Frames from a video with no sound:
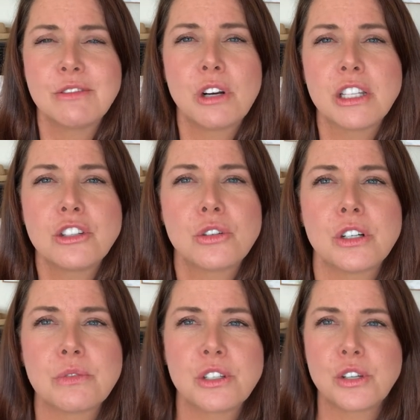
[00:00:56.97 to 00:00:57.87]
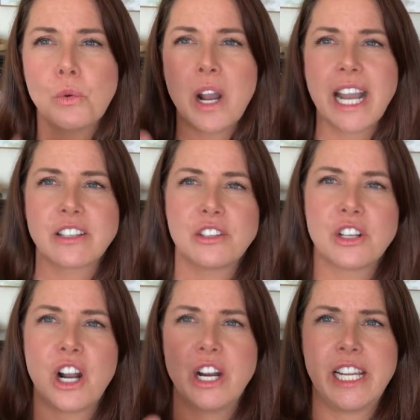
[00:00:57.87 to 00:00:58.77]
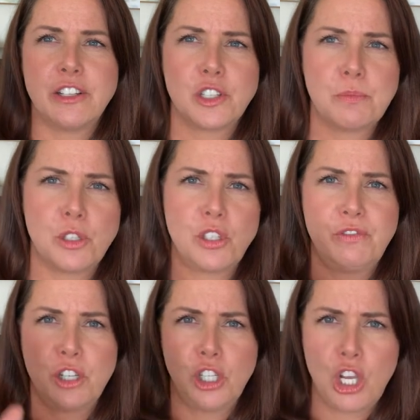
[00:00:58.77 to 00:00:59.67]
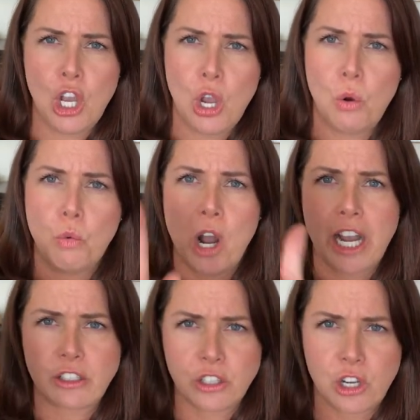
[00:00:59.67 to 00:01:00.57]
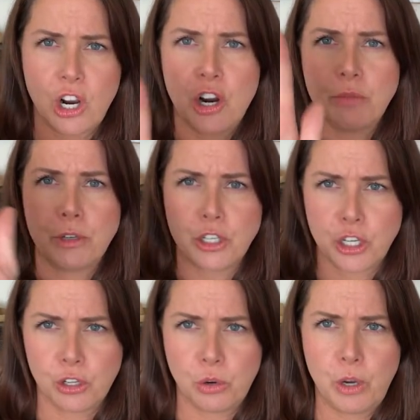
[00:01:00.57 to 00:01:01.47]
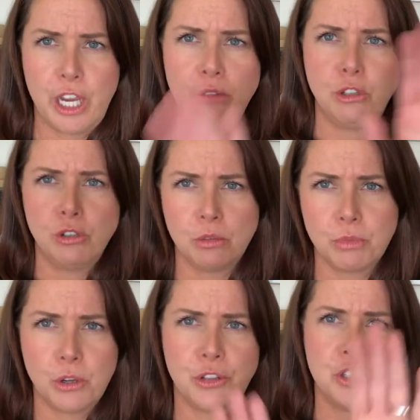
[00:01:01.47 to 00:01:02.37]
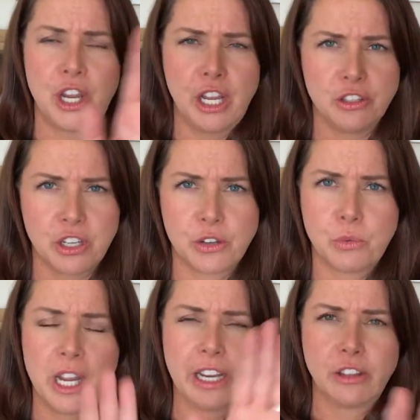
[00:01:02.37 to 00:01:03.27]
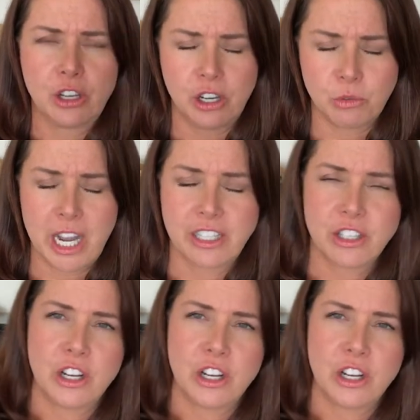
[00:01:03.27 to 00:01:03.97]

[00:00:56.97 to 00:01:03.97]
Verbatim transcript: And one of the chores was to wax his car, and he had to specifically wax the car in a particular way, using both his hands. He had to wax the, wax